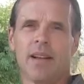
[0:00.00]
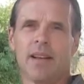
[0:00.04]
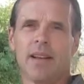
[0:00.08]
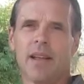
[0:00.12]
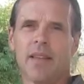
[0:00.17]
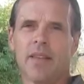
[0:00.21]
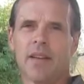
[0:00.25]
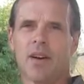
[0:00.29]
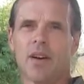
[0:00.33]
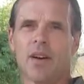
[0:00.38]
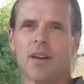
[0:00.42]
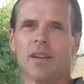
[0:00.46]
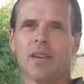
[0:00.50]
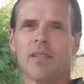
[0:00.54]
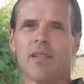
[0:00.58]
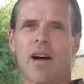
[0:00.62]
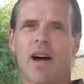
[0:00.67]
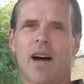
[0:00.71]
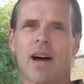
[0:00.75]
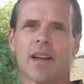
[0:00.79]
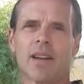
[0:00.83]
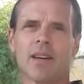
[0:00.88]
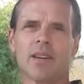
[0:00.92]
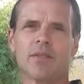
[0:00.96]
Now there are a
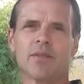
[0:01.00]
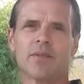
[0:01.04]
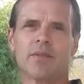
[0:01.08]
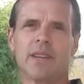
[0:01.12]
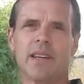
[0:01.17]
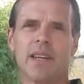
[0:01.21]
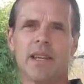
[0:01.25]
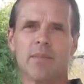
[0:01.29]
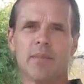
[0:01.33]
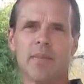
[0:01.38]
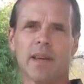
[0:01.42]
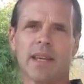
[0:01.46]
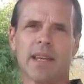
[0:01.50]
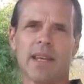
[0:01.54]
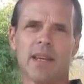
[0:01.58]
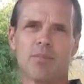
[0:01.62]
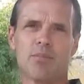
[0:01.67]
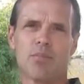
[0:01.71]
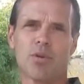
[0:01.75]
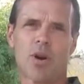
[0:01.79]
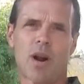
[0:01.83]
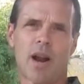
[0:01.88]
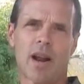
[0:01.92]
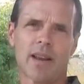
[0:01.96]
lot of
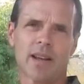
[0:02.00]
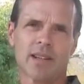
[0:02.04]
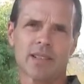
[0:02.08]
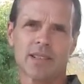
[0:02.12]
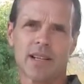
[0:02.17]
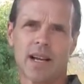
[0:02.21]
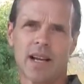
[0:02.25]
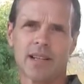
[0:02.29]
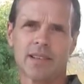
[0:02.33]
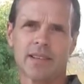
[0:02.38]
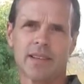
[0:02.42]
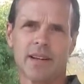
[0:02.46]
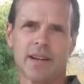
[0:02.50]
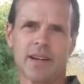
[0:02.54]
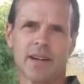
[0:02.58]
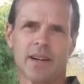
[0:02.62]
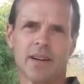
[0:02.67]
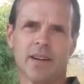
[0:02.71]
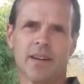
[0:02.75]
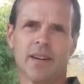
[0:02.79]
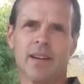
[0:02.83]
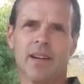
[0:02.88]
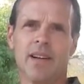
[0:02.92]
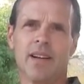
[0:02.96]
gimmicky products out
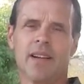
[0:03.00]
there